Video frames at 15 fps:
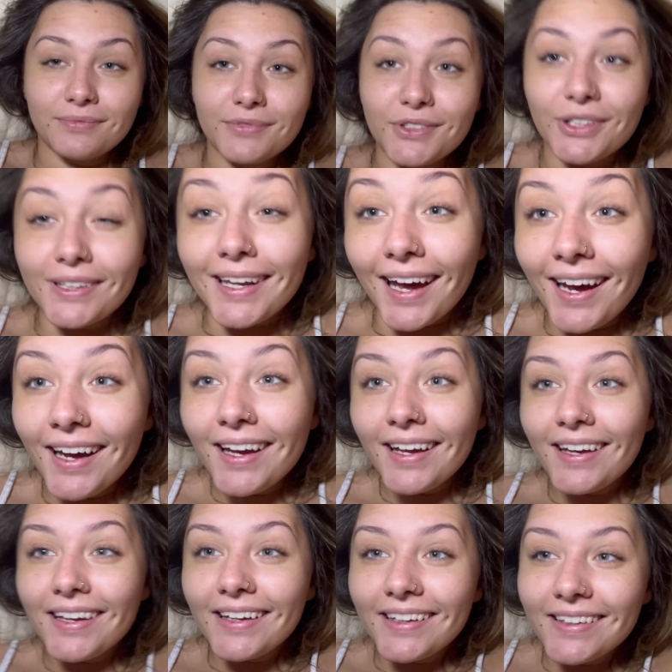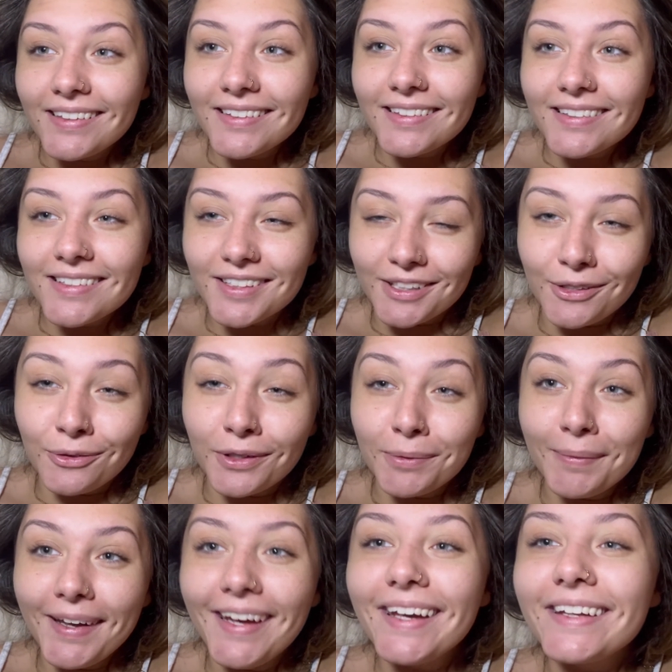good night. See you in a
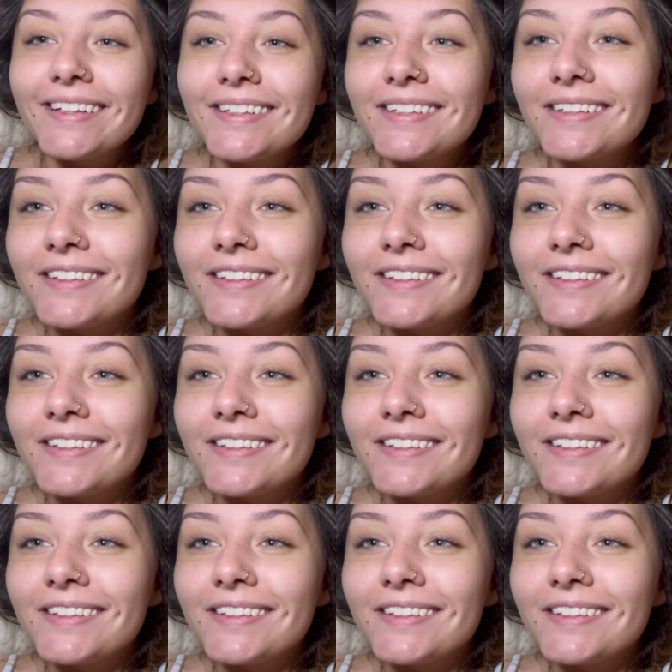bit.